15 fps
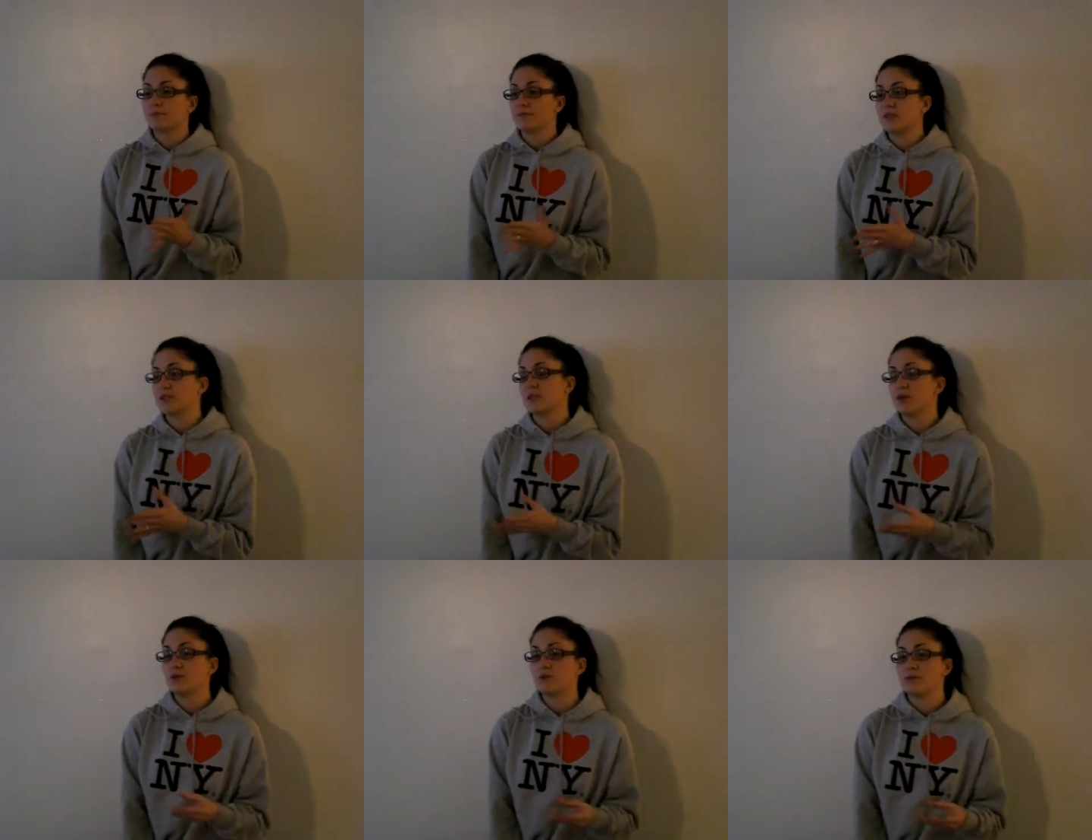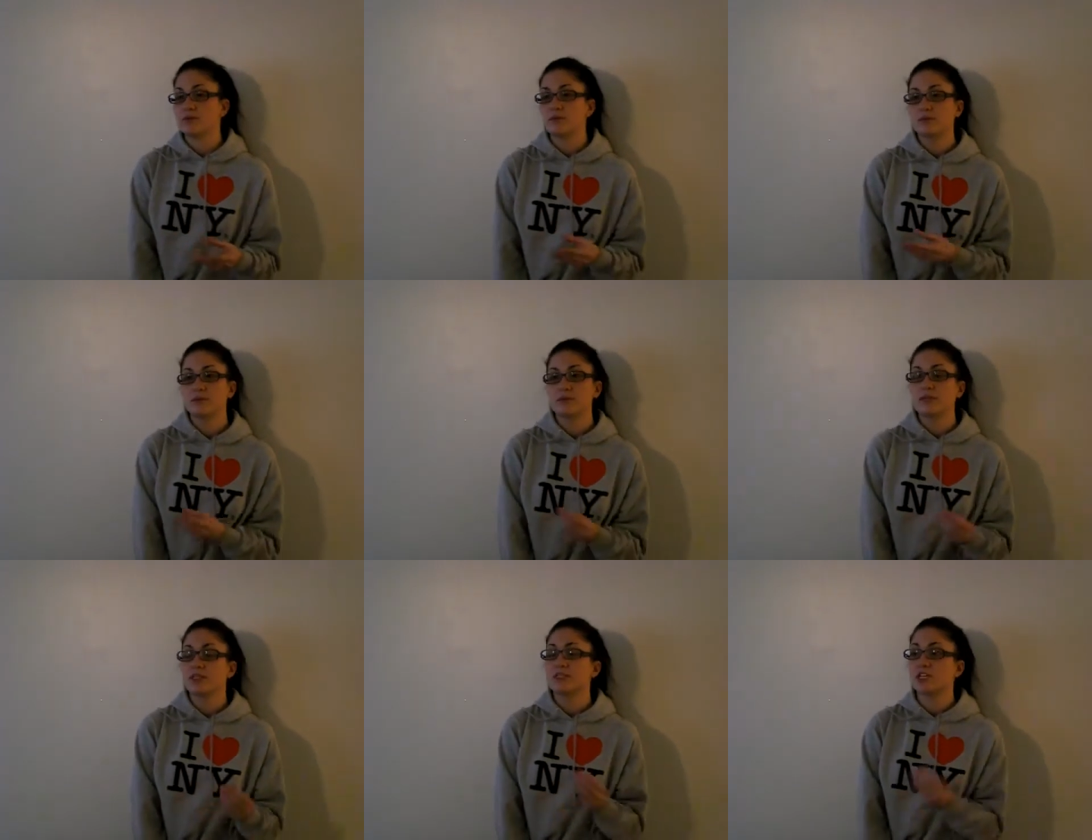the
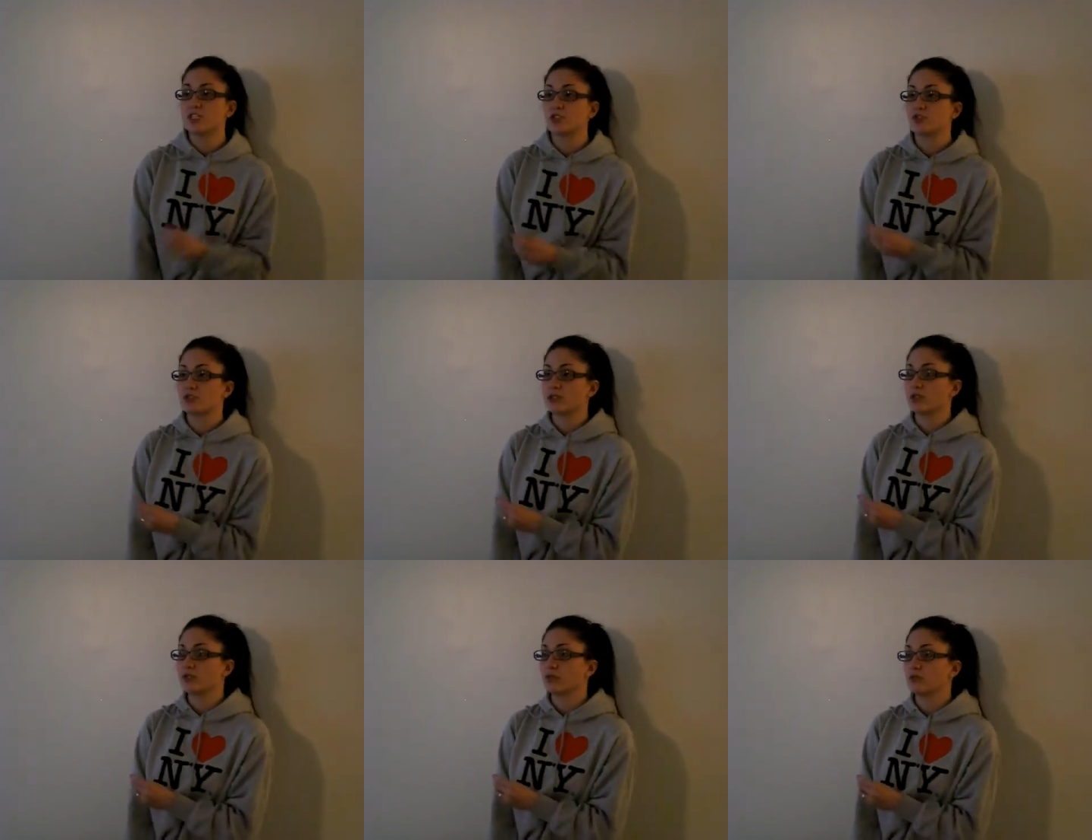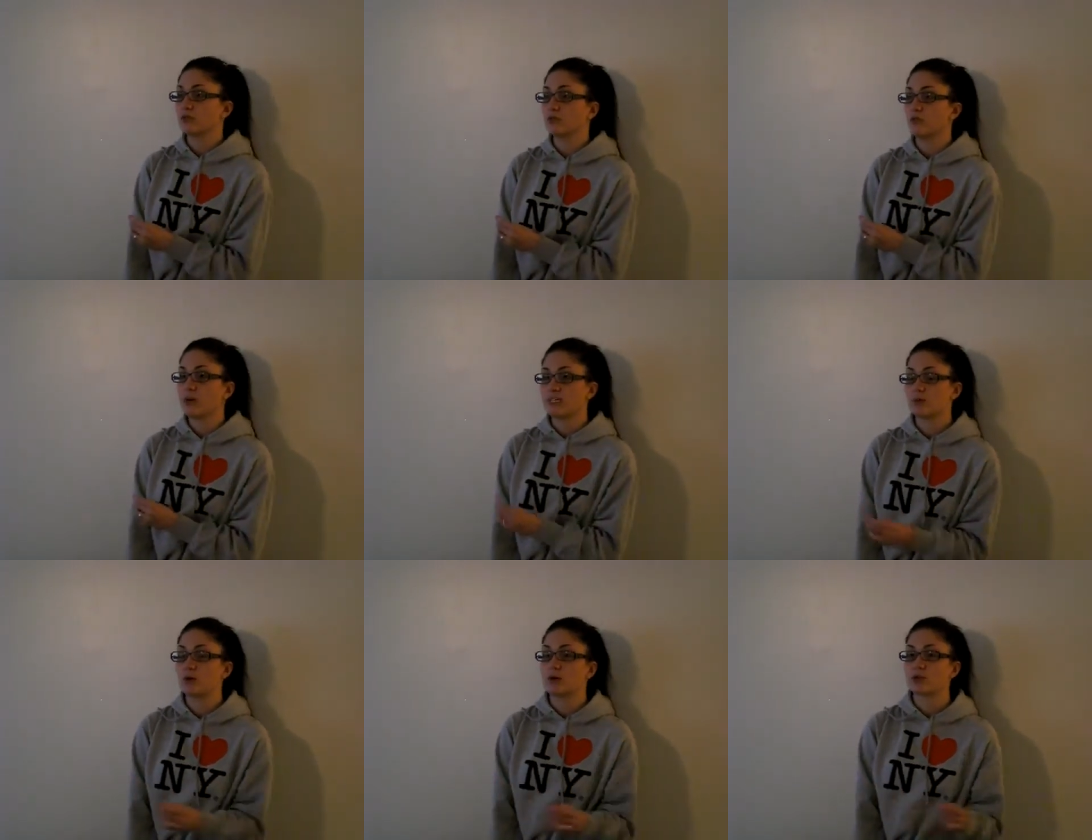industrial
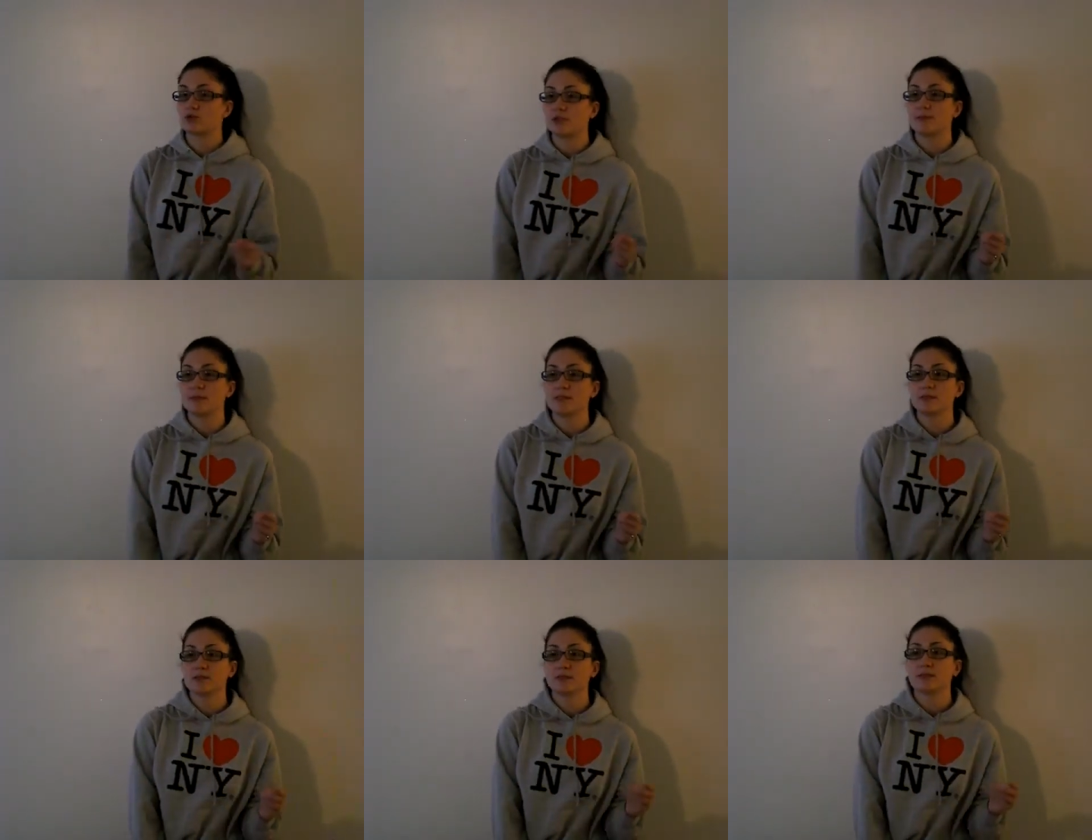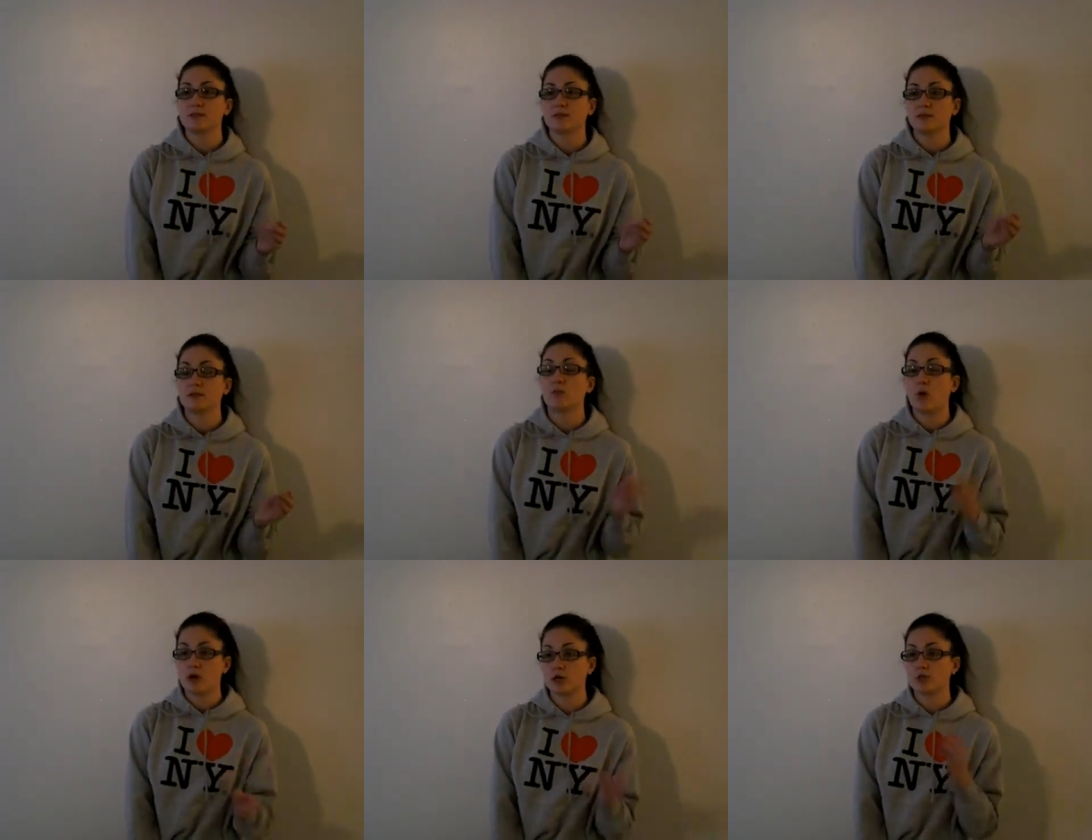wastewater treatment, the
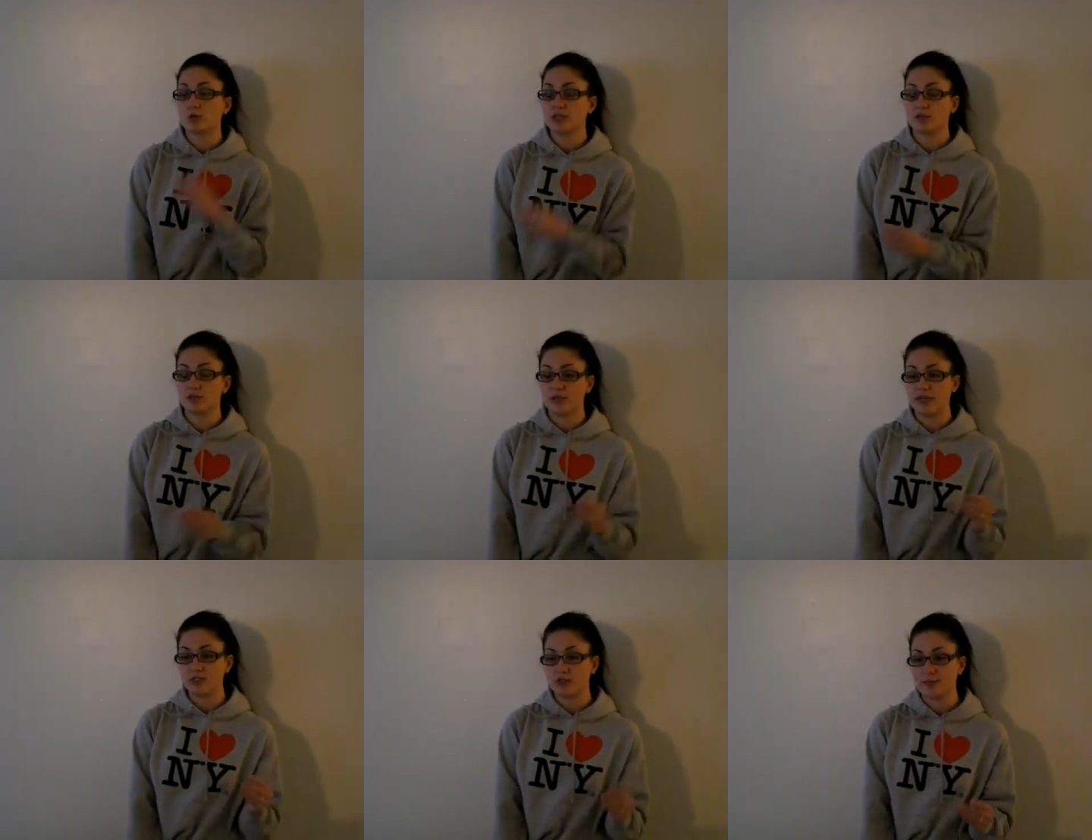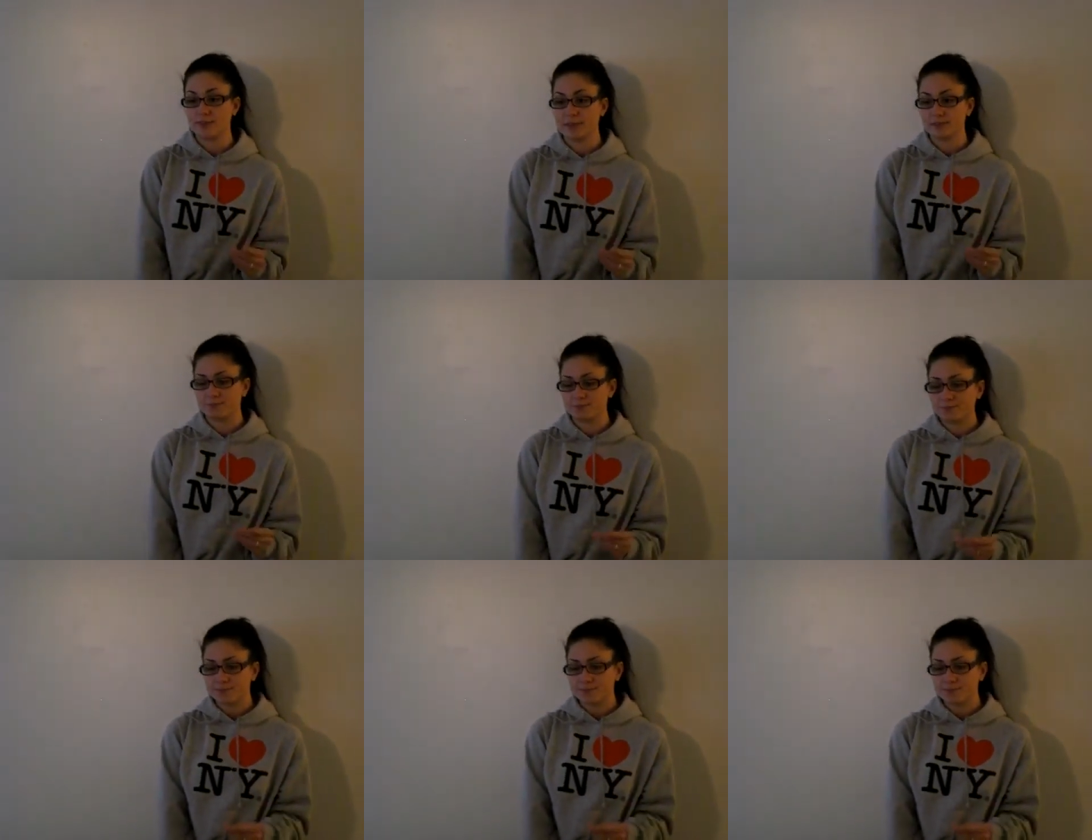waters went through that treatment.